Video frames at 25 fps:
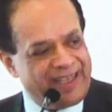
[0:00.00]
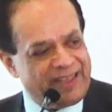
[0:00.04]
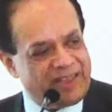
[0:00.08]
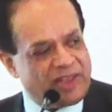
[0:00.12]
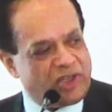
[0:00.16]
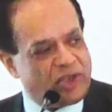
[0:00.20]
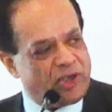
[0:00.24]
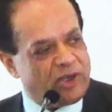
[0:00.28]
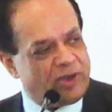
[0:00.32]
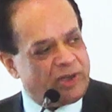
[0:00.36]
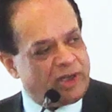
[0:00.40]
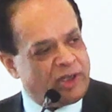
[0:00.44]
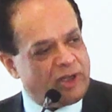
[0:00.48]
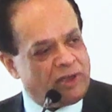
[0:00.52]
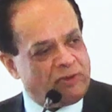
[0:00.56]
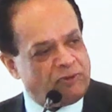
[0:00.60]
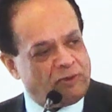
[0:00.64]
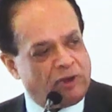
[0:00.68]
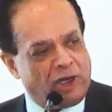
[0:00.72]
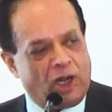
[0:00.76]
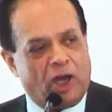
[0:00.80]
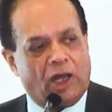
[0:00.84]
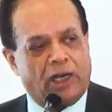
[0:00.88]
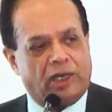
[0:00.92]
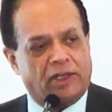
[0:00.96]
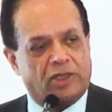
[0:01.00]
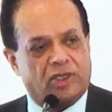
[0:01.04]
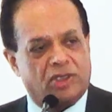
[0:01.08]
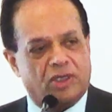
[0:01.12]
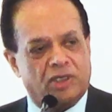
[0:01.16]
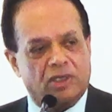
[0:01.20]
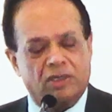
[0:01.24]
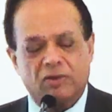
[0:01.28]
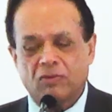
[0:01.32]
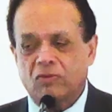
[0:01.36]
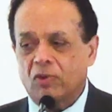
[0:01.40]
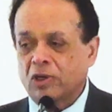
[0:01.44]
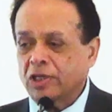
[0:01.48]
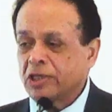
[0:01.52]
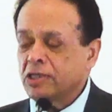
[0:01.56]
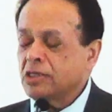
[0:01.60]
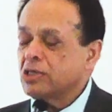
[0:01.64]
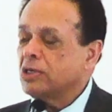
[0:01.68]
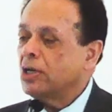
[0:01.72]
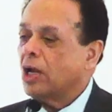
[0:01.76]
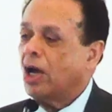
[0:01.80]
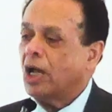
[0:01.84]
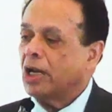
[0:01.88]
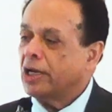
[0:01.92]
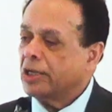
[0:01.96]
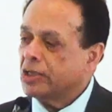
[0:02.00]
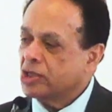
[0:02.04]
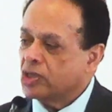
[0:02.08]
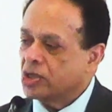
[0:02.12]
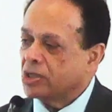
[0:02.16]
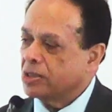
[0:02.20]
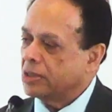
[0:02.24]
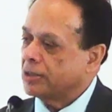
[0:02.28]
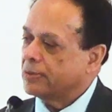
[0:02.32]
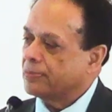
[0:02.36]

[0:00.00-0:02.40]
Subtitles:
Theory of knowledge. What is knowledge?